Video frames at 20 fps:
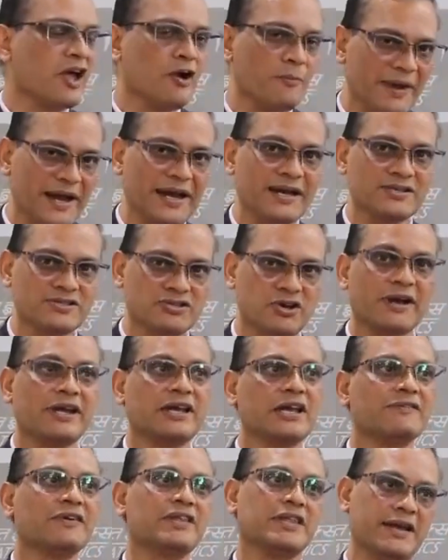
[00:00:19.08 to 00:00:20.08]
which we have made
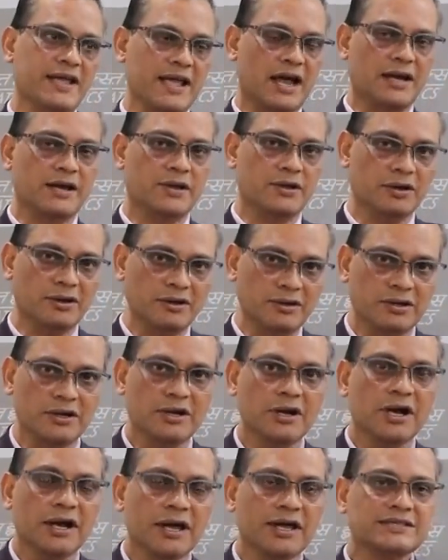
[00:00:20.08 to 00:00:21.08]
jointly with the DRDO
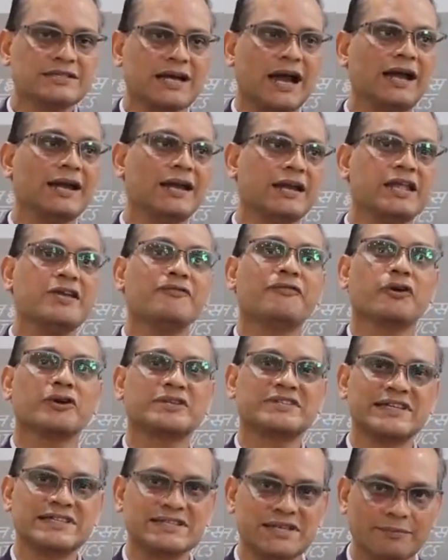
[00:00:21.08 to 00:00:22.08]
is called
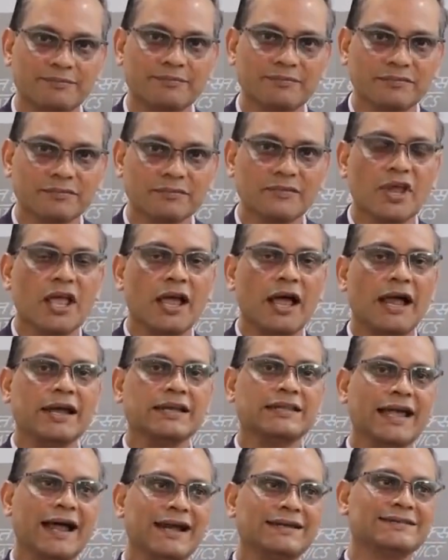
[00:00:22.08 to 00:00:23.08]
D4 system.
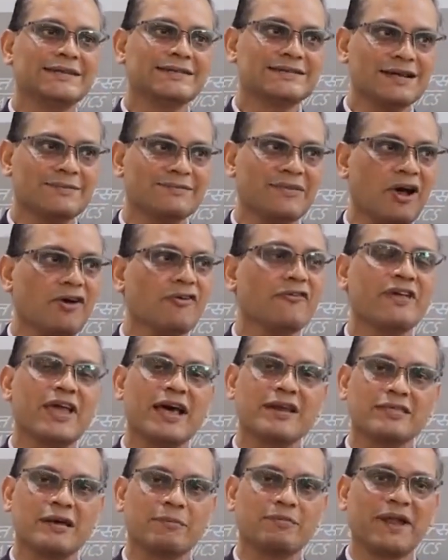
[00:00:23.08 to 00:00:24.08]
And that system
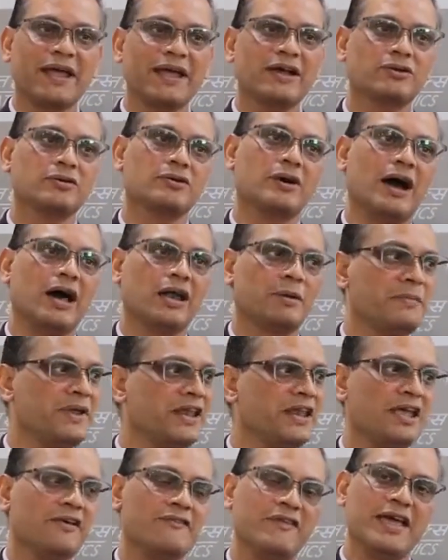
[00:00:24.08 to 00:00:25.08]
now we are supplying to
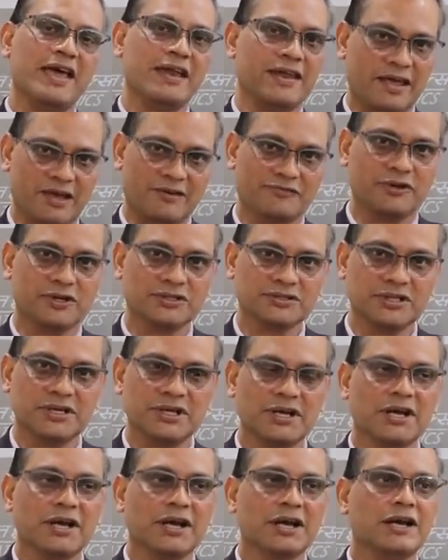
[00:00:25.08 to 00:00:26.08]
Army, Navy and Air Force.
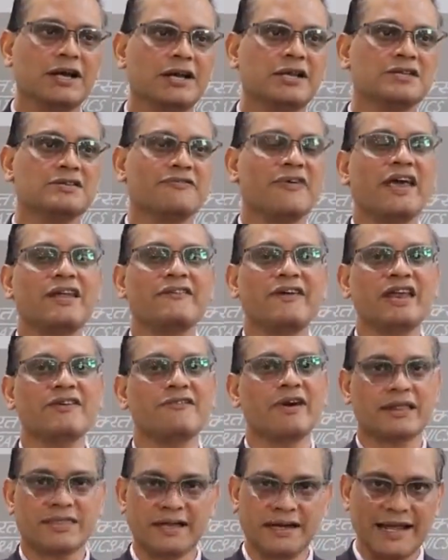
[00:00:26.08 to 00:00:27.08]
It's very,
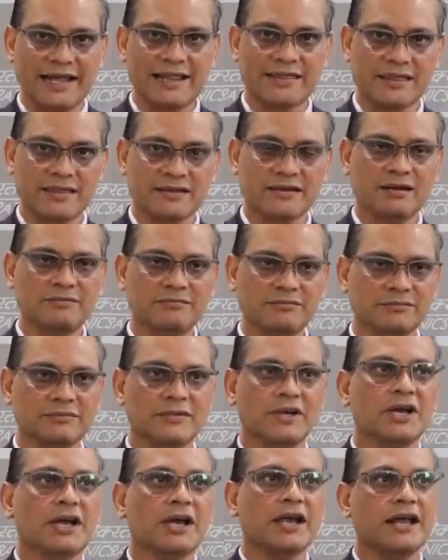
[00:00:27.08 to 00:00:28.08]
very versatile system.
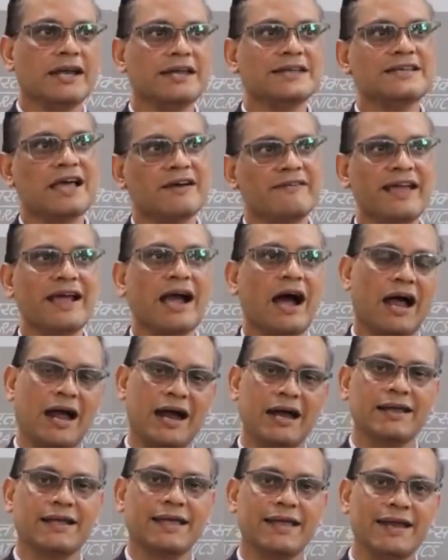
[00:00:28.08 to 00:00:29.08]
It is having
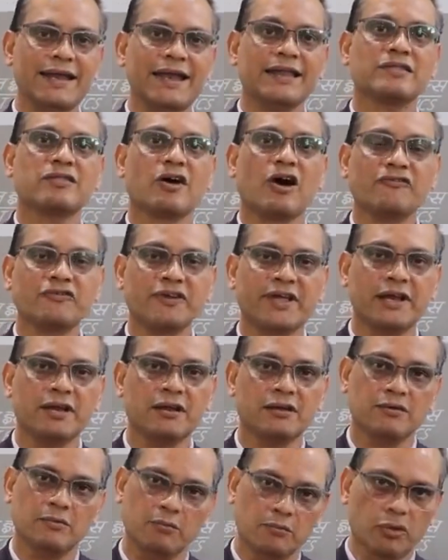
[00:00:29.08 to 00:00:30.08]
hard kill and soft
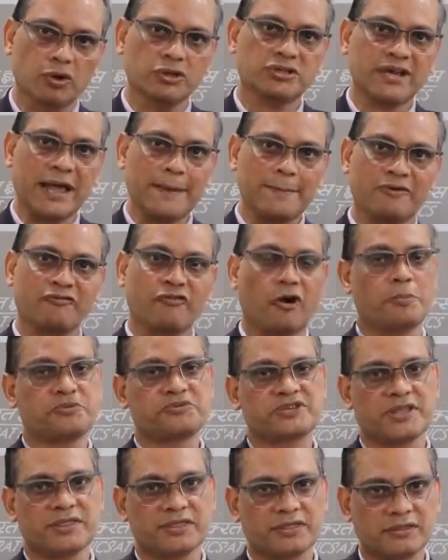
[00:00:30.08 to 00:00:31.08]
kill, both type of
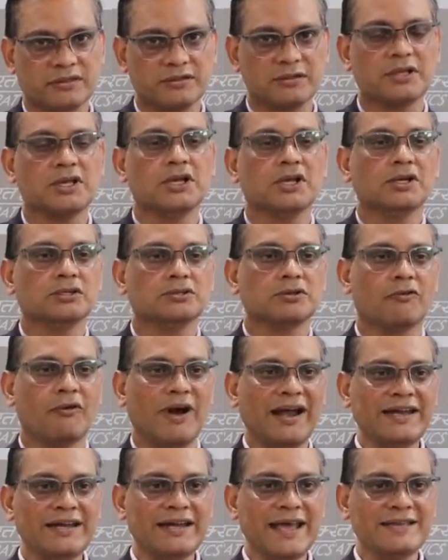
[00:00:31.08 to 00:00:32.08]
options.
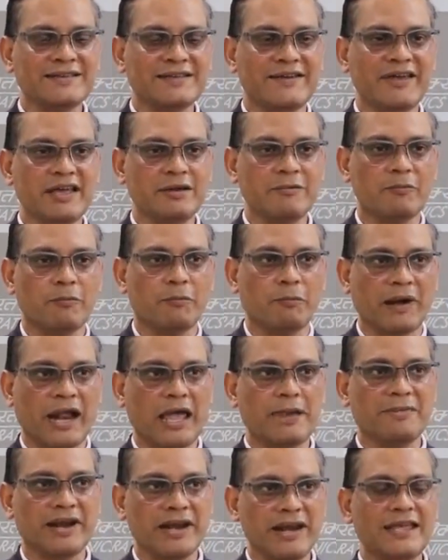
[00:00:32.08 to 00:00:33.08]
So what it is having,
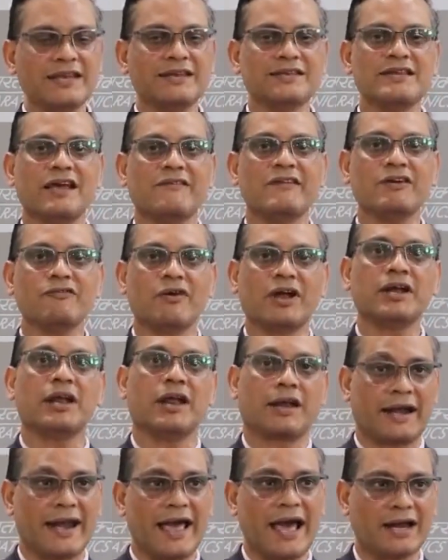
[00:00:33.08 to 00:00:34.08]
primarily it is having
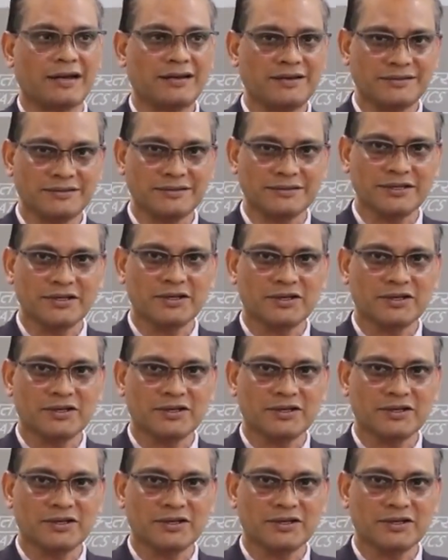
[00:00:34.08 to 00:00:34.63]
one radar,